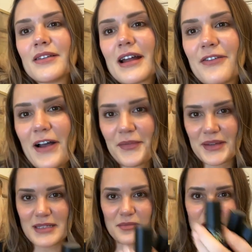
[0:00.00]
that I found
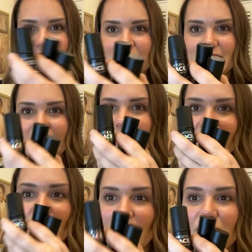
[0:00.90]
these brushes.
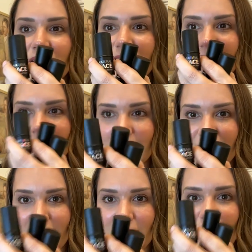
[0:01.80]
Look, if you get
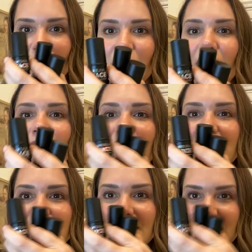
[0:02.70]
anything, if you don't,
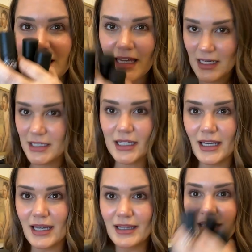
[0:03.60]
this is the thing to
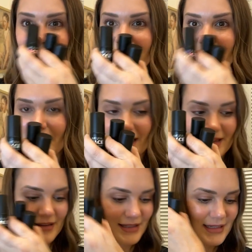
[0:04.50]
get. This is
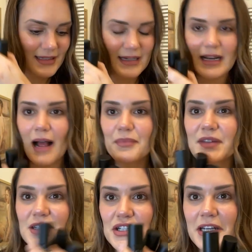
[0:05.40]
it. I'm
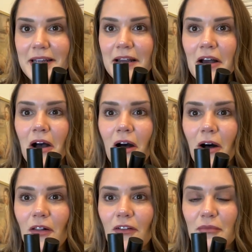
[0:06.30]
ditching
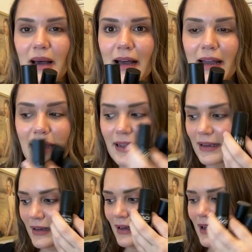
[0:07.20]
all of
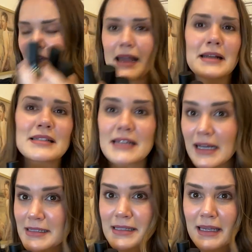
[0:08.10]
my
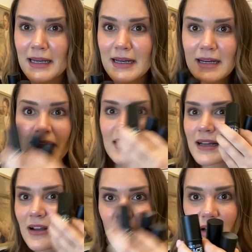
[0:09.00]
Anastasia
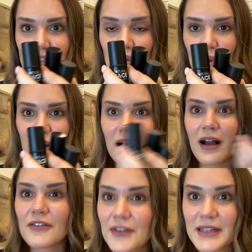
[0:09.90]

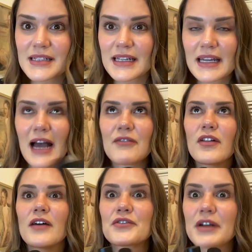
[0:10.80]
contour. Fenty, I've
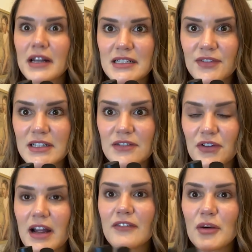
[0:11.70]
loved Rihanna's Fenty
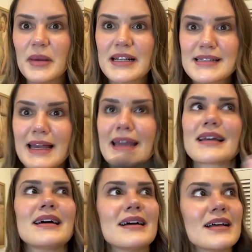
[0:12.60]
forever, but it's like